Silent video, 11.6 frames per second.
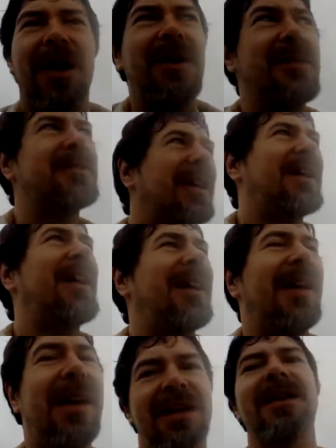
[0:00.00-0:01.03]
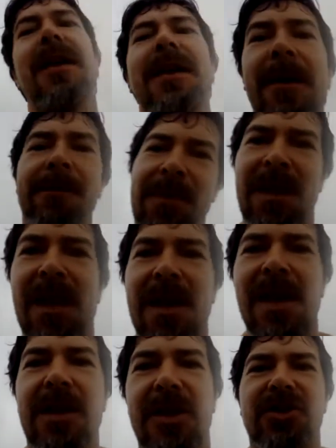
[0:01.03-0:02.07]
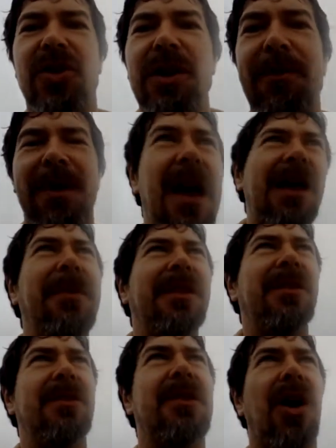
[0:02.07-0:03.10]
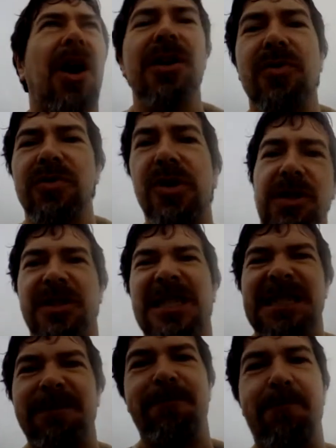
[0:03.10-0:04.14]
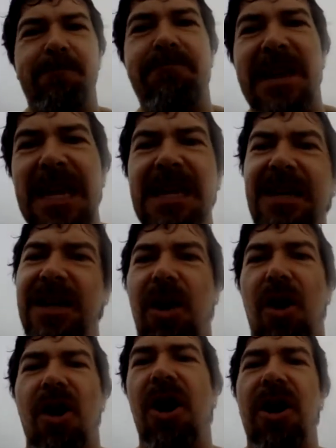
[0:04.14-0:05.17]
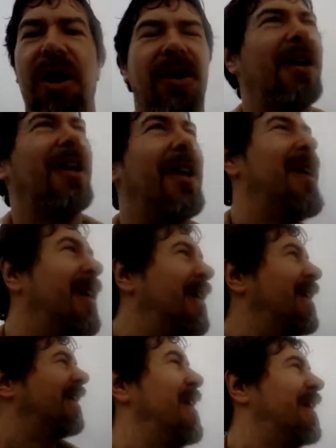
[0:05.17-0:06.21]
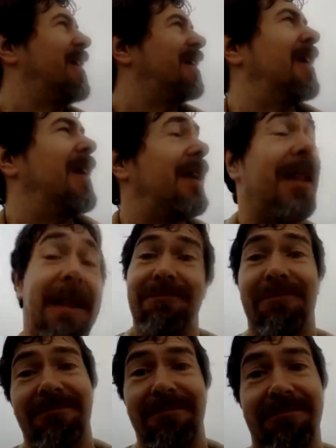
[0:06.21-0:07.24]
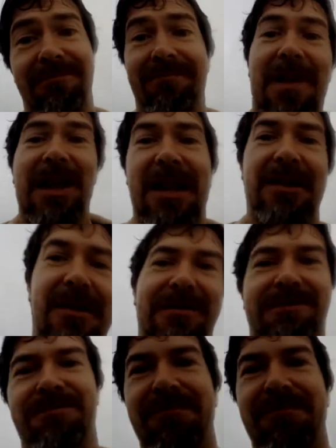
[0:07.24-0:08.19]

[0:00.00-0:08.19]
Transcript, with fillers: because. Uh, the street behind me, the cars were just speeding along. You know, like this.